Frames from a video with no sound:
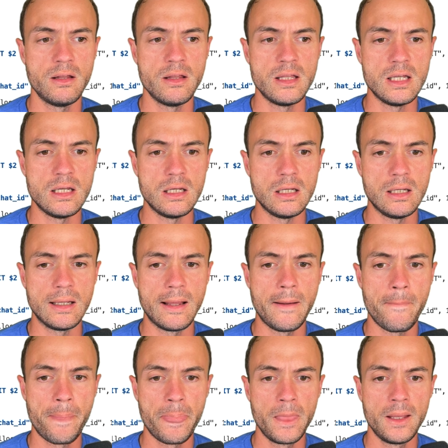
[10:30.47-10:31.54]
the
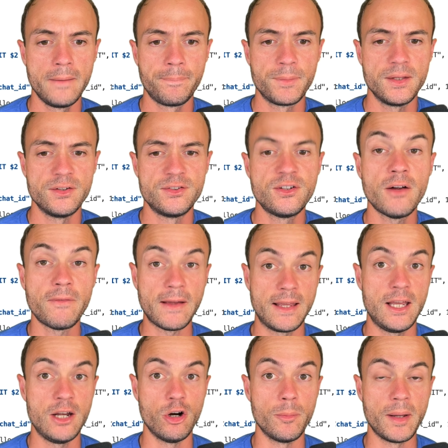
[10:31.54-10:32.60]
stuff I
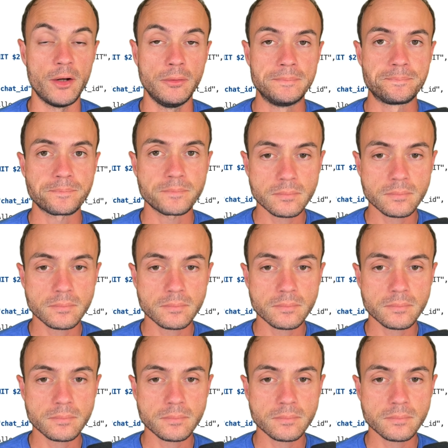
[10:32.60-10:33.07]
care about.